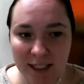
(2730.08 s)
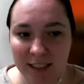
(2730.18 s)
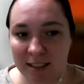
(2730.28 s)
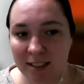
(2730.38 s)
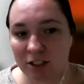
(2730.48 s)

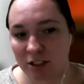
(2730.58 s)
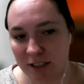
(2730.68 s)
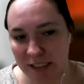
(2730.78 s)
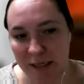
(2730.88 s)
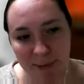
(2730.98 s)
This is
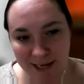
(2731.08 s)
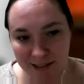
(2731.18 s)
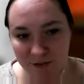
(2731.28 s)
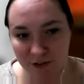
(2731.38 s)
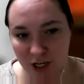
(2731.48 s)
currently a
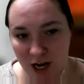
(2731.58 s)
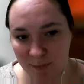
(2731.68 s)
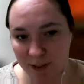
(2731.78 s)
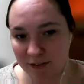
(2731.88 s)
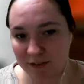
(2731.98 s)
massive
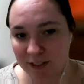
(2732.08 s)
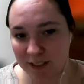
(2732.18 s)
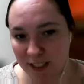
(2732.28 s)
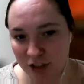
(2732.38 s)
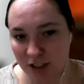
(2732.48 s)
topic of
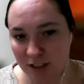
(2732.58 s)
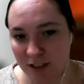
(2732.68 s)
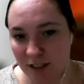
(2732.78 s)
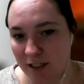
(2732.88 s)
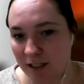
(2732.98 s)
discussion